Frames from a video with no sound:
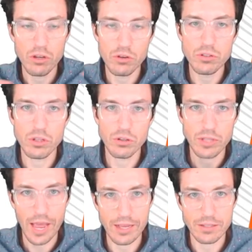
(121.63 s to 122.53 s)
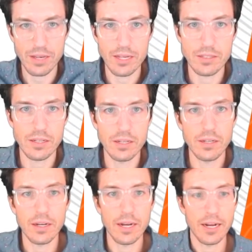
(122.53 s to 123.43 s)
use those as nested
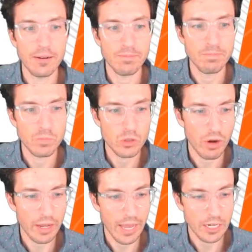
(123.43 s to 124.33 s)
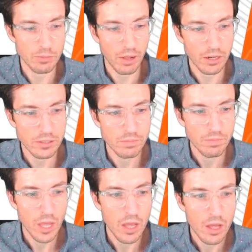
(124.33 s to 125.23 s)
um, try-catch blocks.
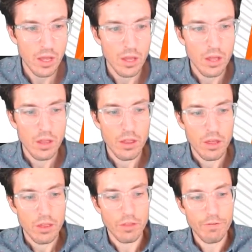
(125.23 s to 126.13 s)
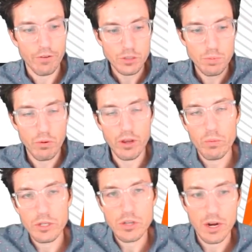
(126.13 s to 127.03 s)
The first point
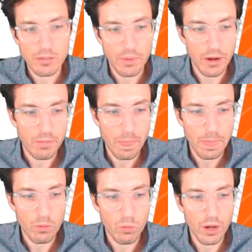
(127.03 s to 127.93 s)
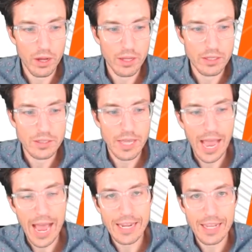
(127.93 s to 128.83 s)
we talked about was
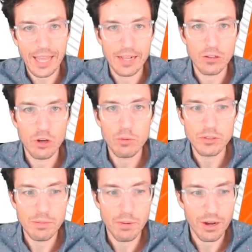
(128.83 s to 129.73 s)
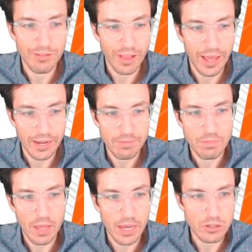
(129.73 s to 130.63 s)
adding a global debug flag.
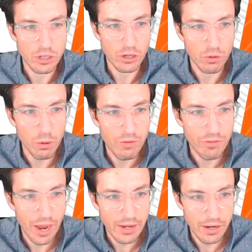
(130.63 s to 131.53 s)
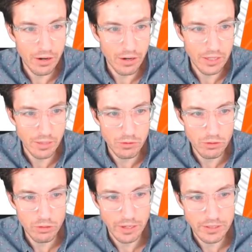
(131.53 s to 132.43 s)
And so what we've got here is I'm
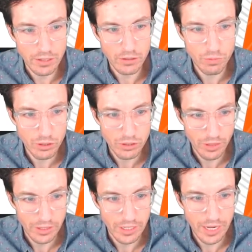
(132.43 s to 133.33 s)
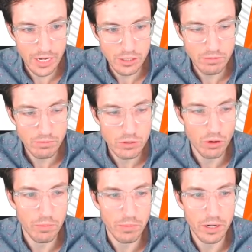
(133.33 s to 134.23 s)
doing my Salesforce authentication. So
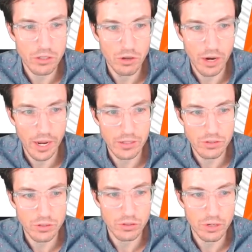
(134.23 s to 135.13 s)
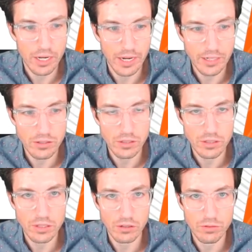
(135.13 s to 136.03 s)
I'm gonna try to connect to the
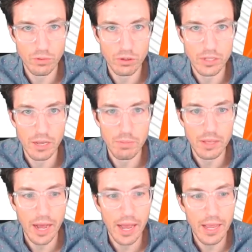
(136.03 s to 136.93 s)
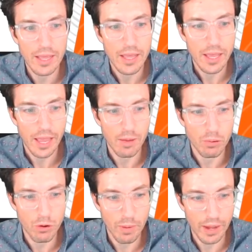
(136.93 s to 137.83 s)
Salesforce API and
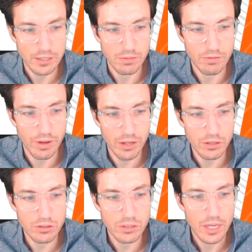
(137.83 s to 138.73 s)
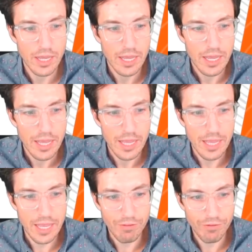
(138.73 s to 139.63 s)
pull back some values.
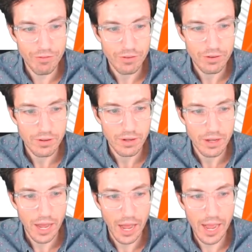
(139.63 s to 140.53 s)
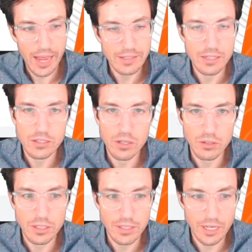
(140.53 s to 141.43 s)
If I did so
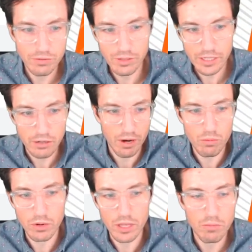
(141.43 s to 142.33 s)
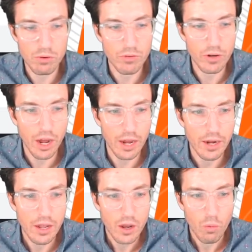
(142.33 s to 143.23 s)
successfully, great, we'll keep moving on.
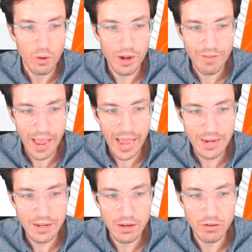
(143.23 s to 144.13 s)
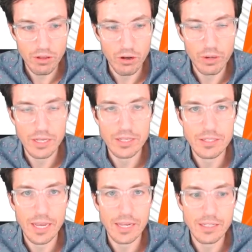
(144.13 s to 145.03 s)
What I've added here though
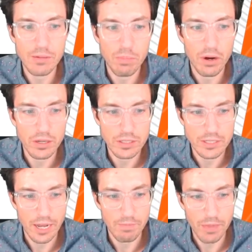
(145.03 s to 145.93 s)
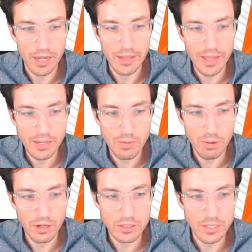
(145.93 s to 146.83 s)
is a debug step. And in that
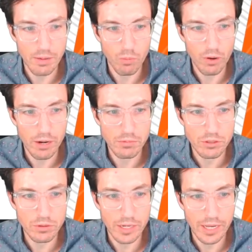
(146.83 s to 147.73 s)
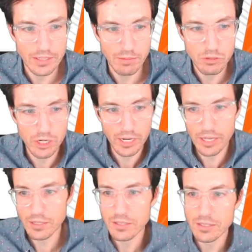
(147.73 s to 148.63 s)
debug step, what I'm doing is I'm
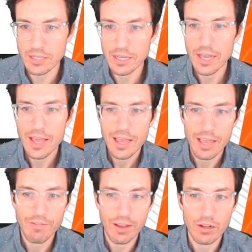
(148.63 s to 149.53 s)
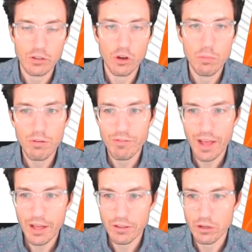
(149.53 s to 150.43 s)
checking to see if a global
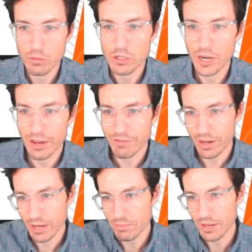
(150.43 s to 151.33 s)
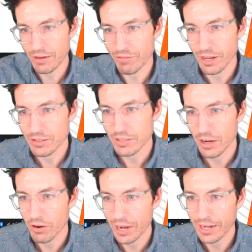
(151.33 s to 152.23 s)
value, which I've named advanced
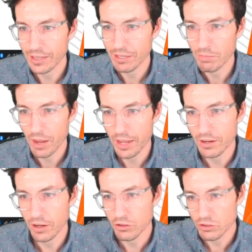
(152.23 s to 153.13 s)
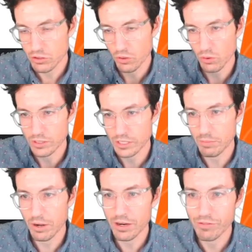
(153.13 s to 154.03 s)
error handling bot underscore
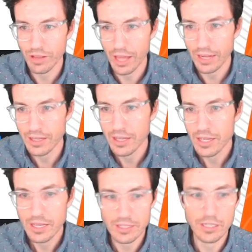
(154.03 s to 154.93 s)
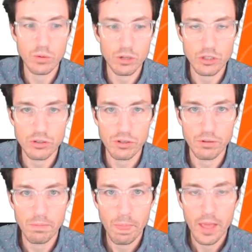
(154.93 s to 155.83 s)
debug flag is equal to
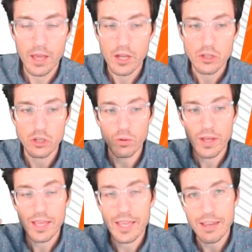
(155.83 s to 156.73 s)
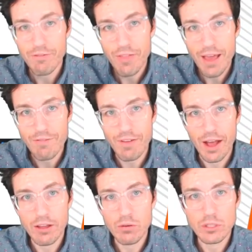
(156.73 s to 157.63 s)
true. So if that
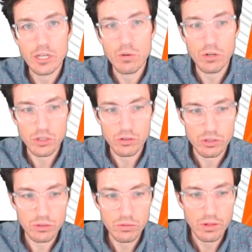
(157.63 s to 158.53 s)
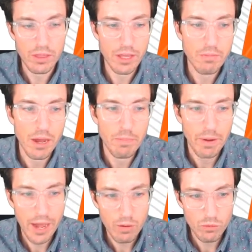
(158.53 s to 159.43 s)
value is equal to true, then my
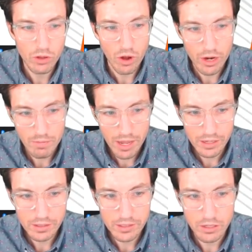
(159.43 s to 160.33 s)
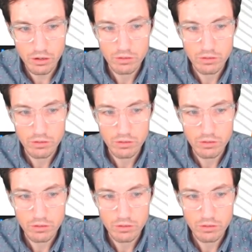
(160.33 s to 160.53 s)
bot will automatically